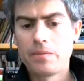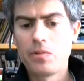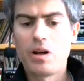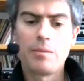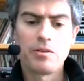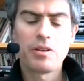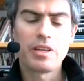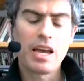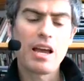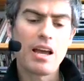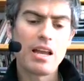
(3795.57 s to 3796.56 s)

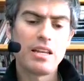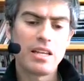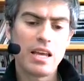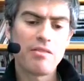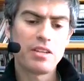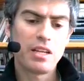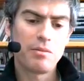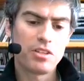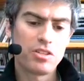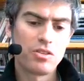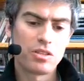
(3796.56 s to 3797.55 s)
Really, every
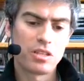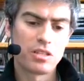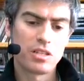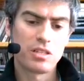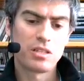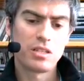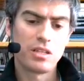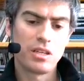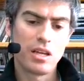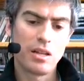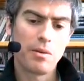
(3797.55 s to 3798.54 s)
database chooses
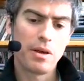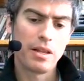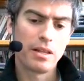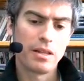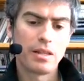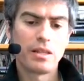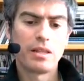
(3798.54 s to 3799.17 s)
consistency, and